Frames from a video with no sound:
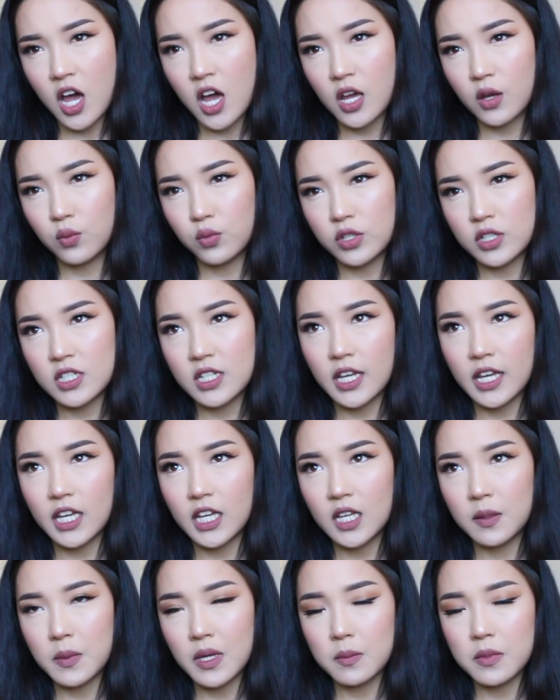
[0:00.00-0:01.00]
I would
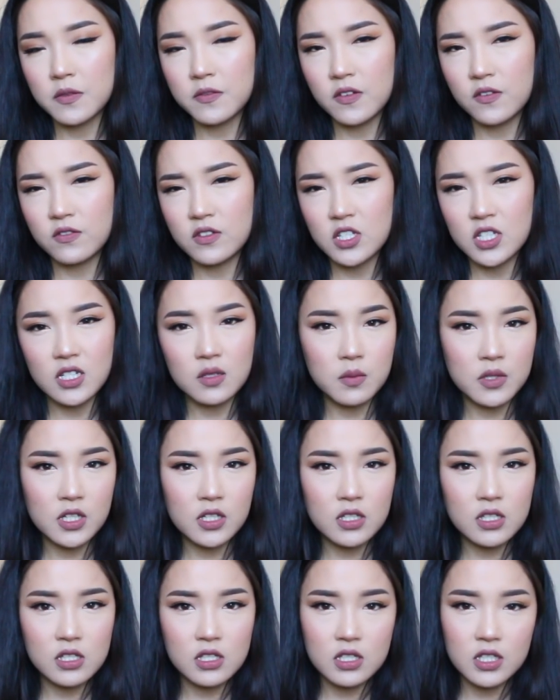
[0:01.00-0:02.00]
take maybe 15
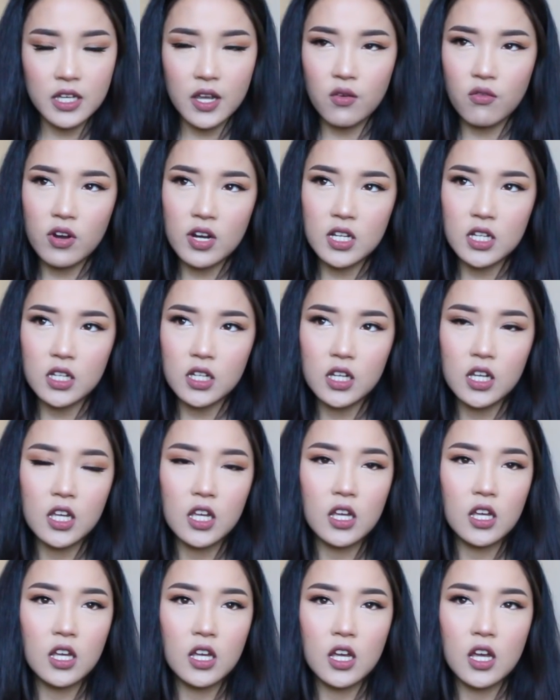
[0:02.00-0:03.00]
minutes to get ready.
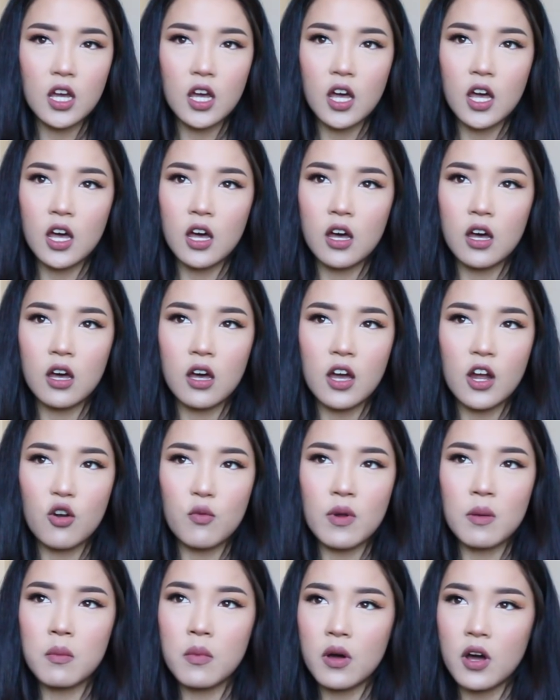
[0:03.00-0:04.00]
Uh, I
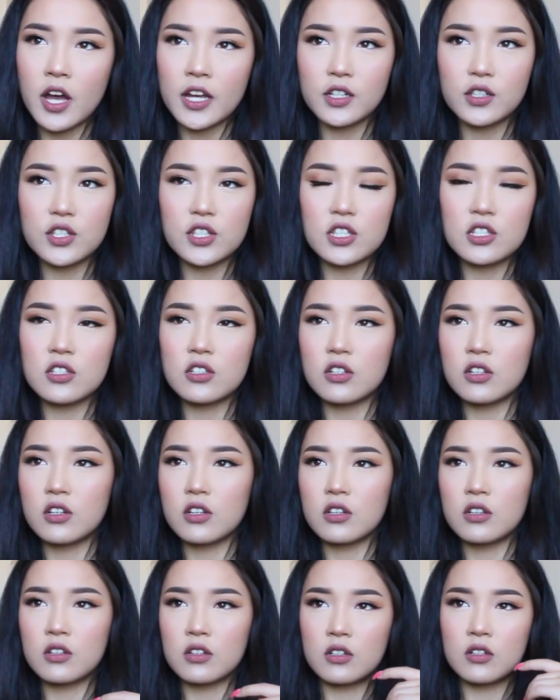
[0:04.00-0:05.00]
remember I used
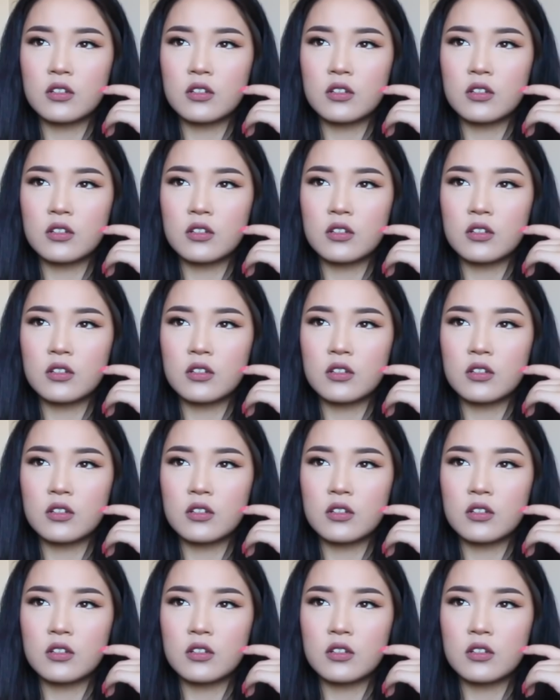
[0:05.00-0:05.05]
to